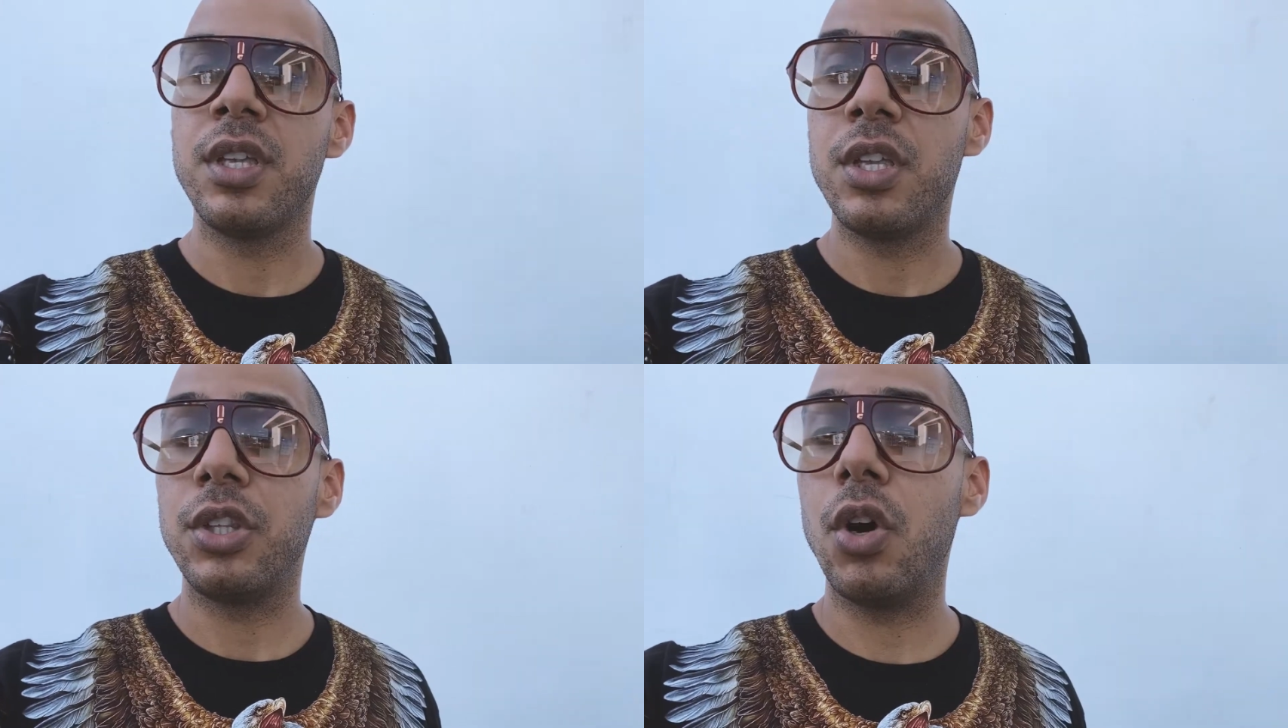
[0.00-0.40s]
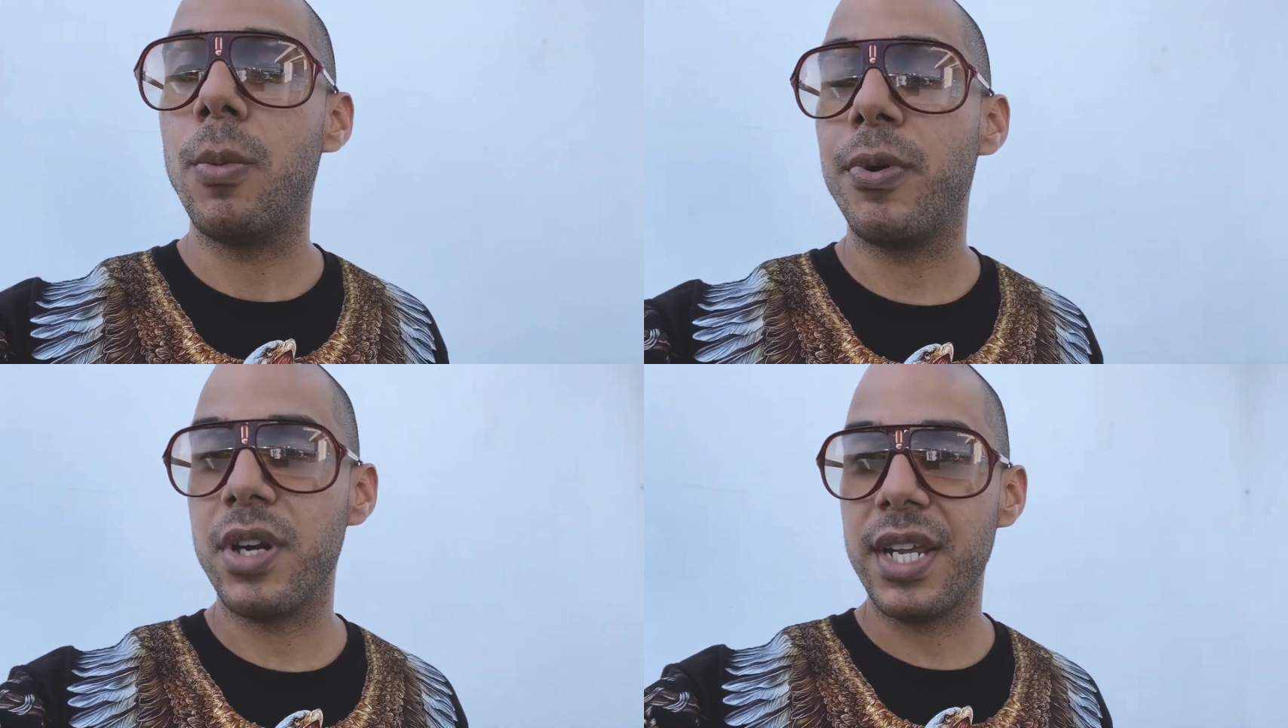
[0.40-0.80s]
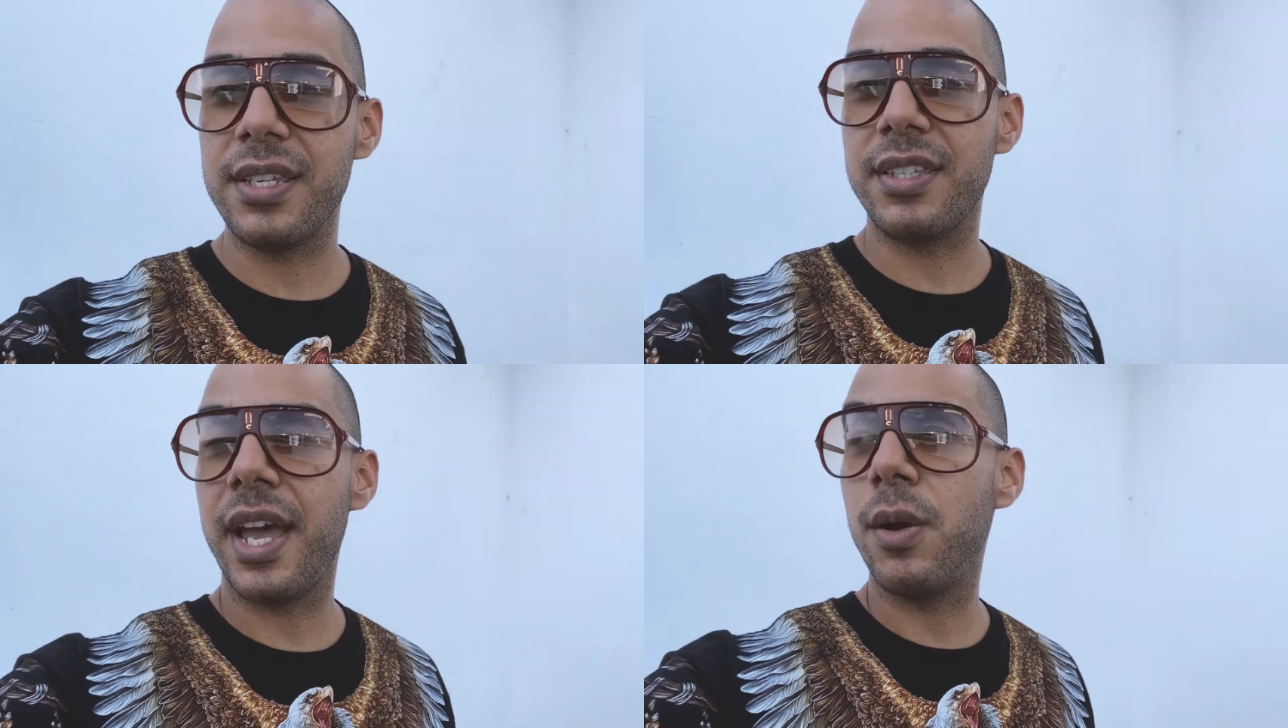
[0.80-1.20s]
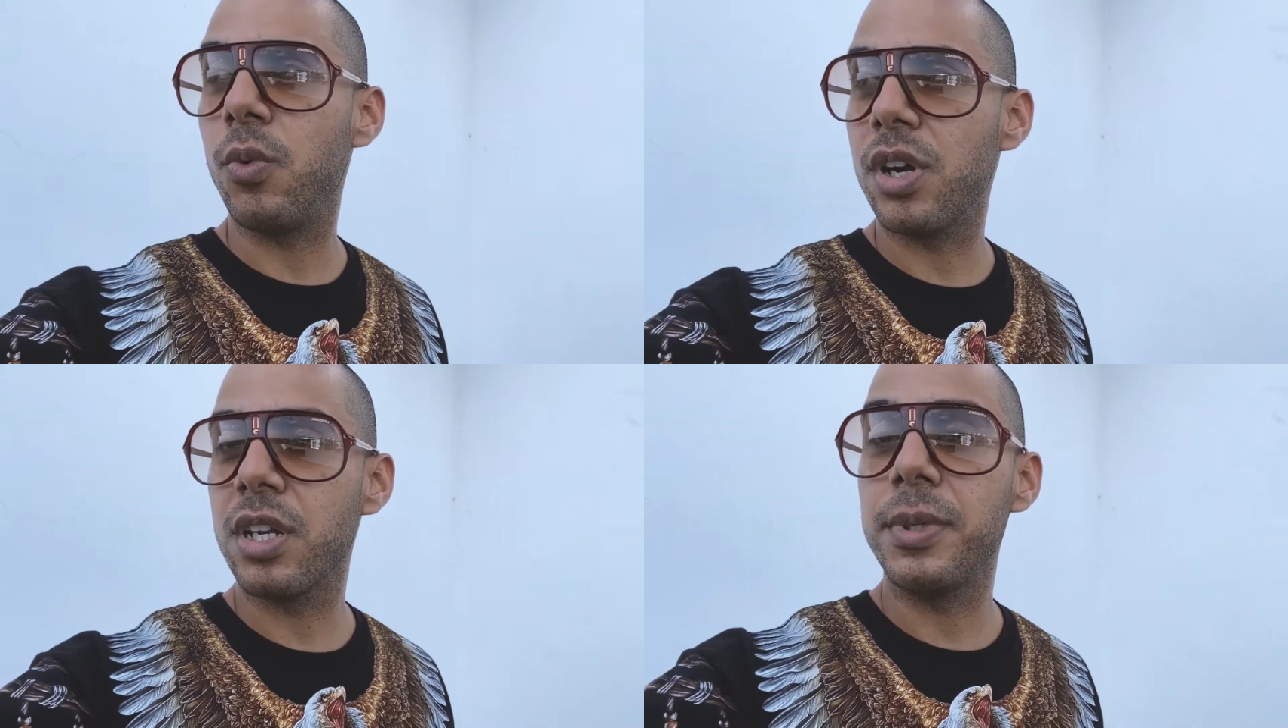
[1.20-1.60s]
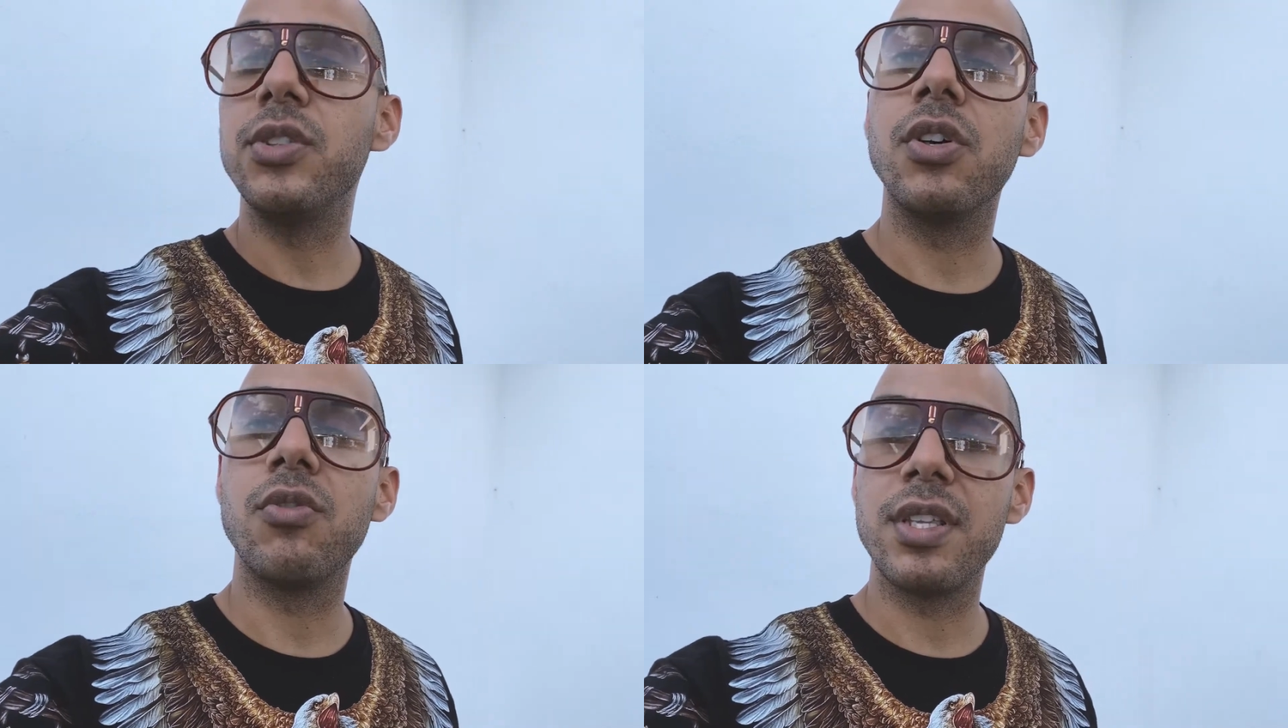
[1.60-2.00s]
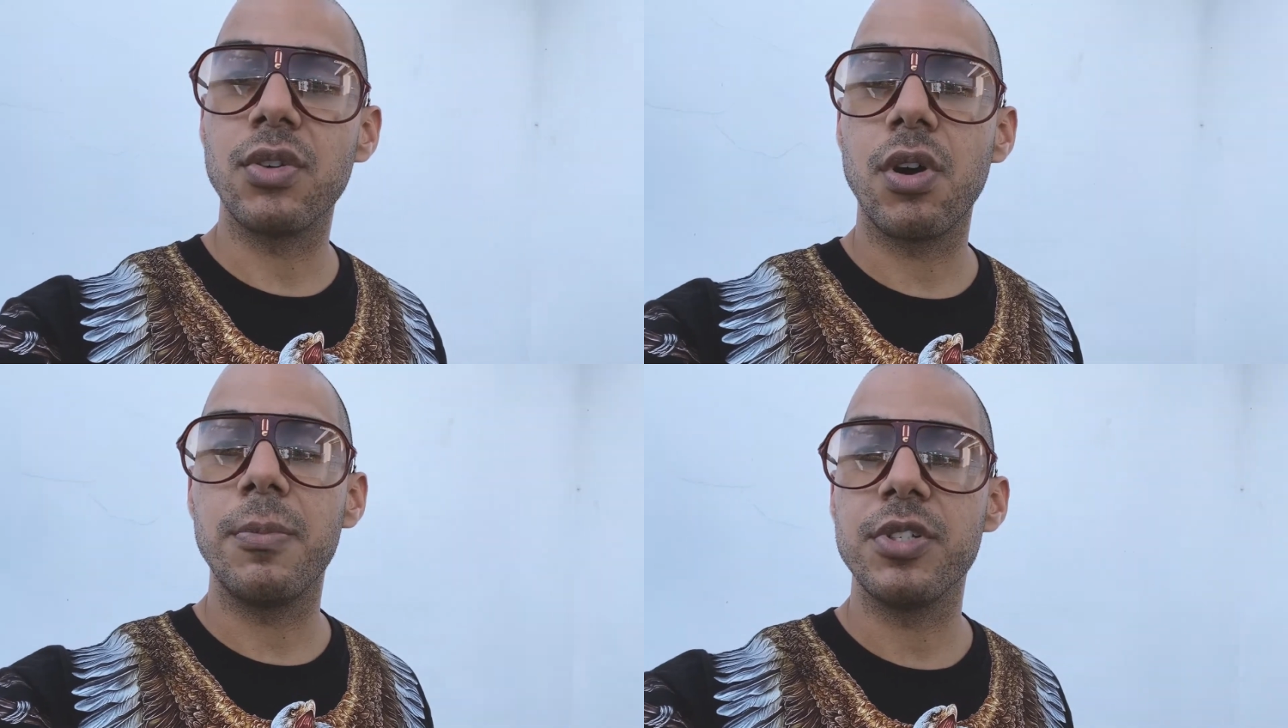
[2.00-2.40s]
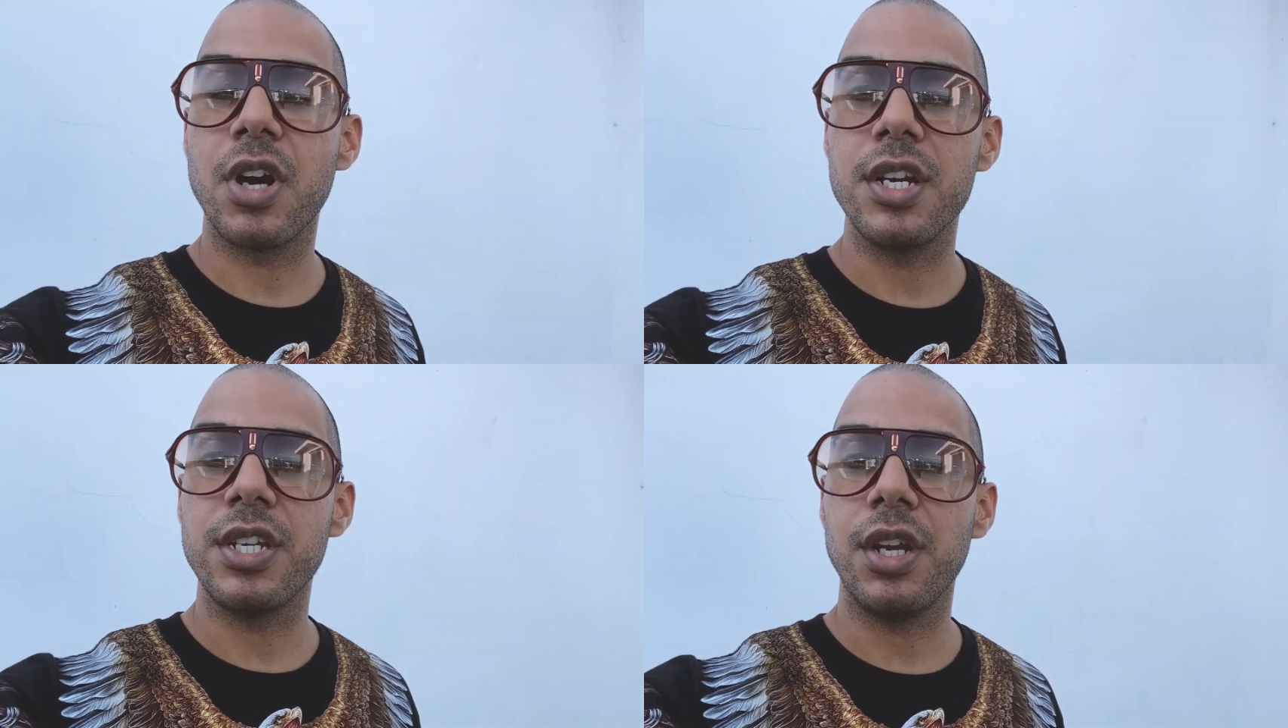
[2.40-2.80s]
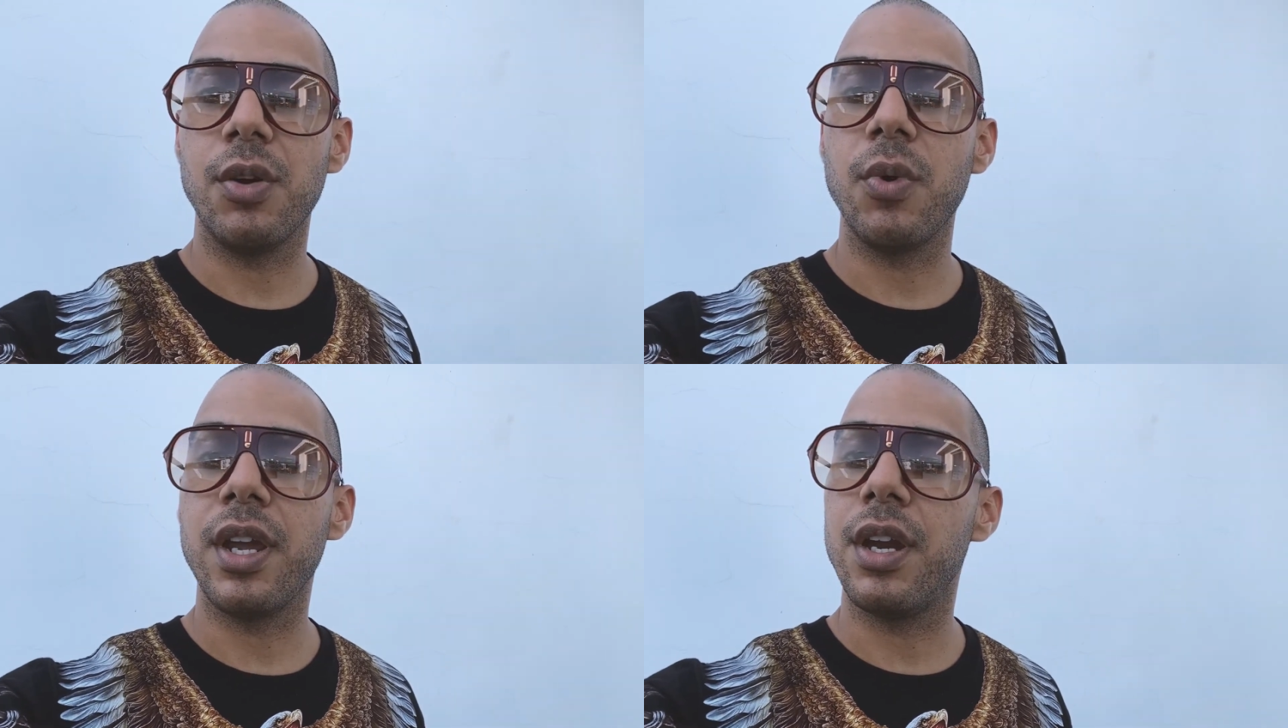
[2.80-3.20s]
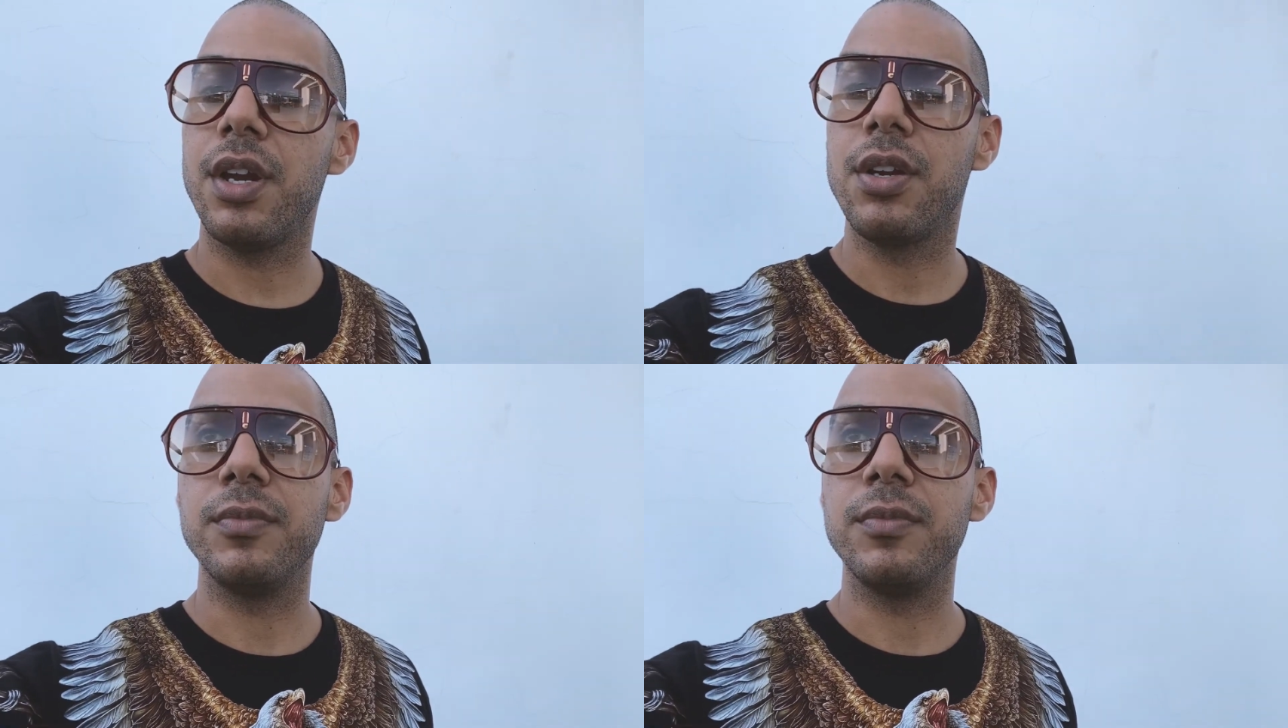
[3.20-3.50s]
The whole point is that we're going to be doing rental arbitrage here where,